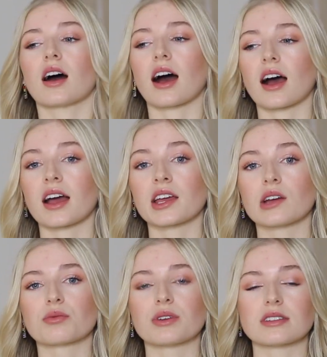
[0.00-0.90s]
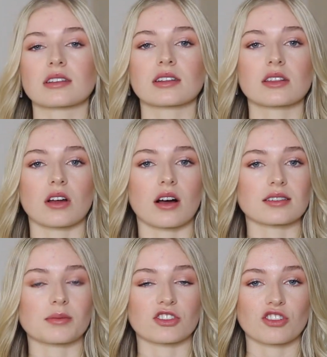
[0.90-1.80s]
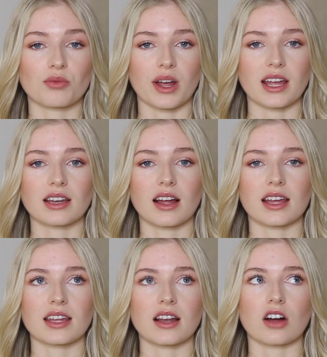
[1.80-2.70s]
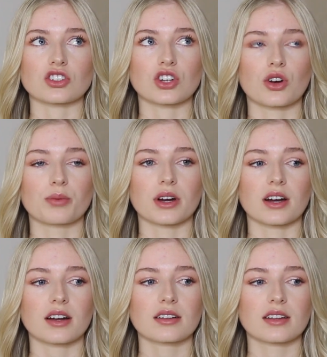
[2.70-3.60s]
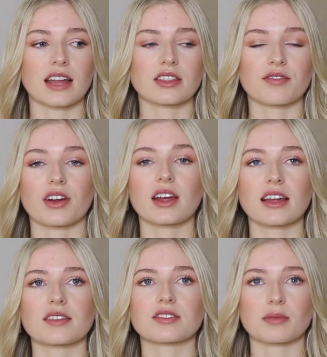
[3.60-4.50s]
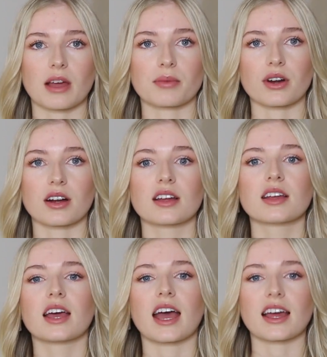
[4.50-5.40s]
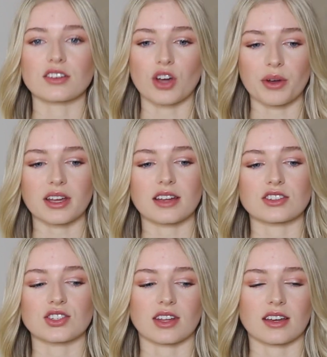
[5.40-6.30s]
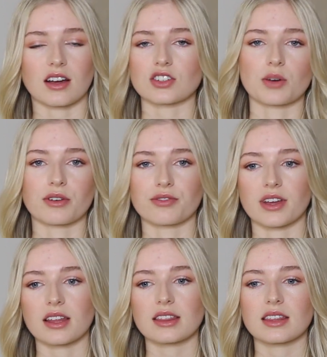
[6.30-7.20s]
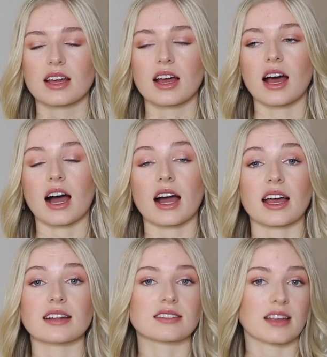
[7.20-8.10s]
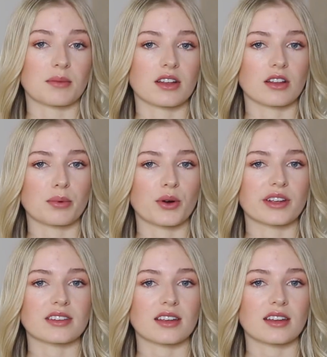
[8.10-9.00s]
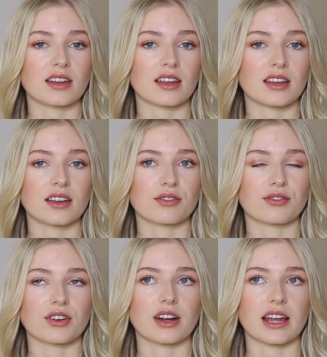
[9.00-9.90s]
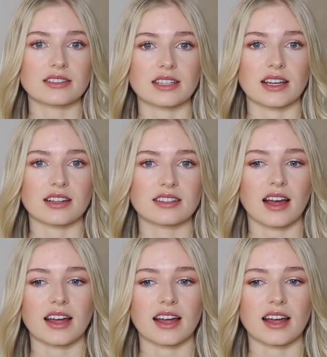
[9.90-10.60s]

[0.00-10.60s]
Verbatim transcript: I recently lost a bunch of weight in October, at the very end of September and going into like October 5th. I had salmonella poisoning for eight days.